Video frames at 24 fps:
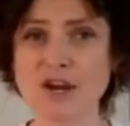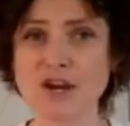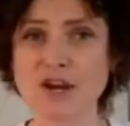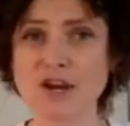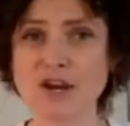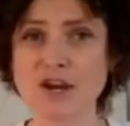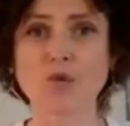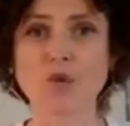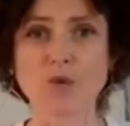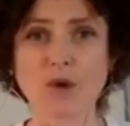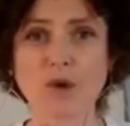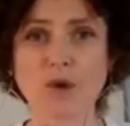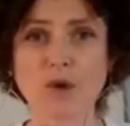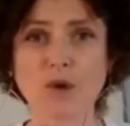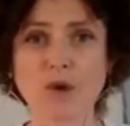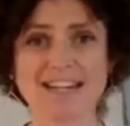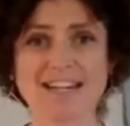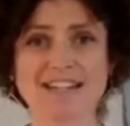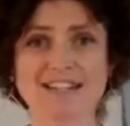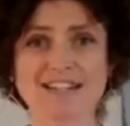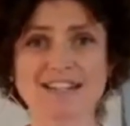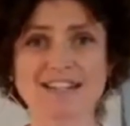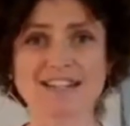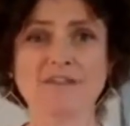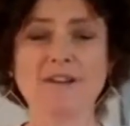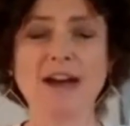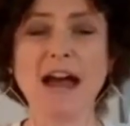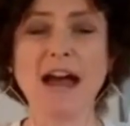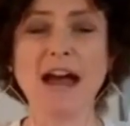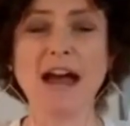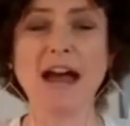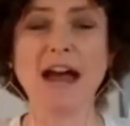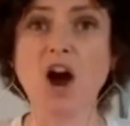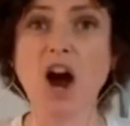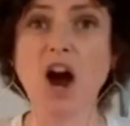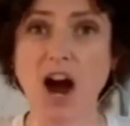range of
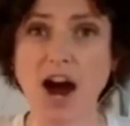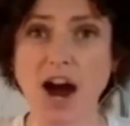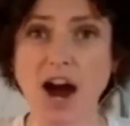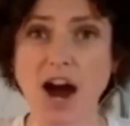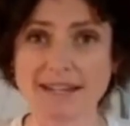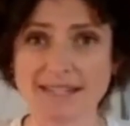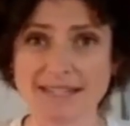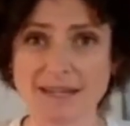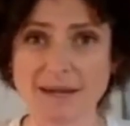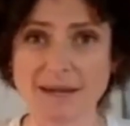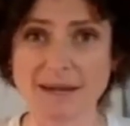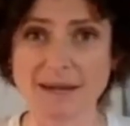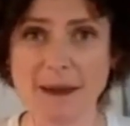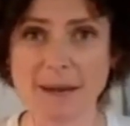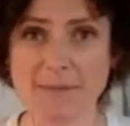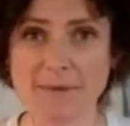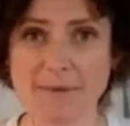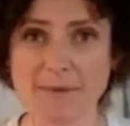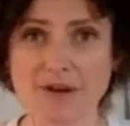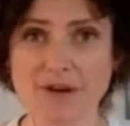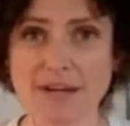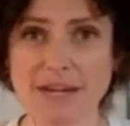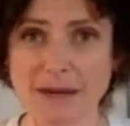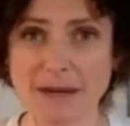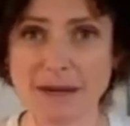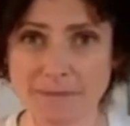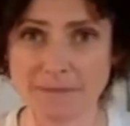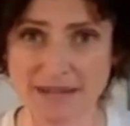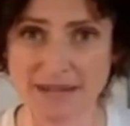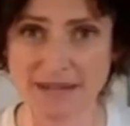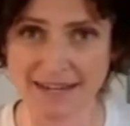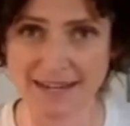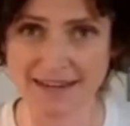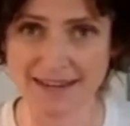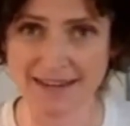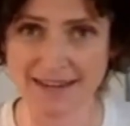how hot a pepper can
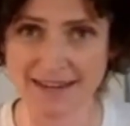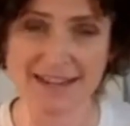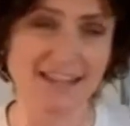be.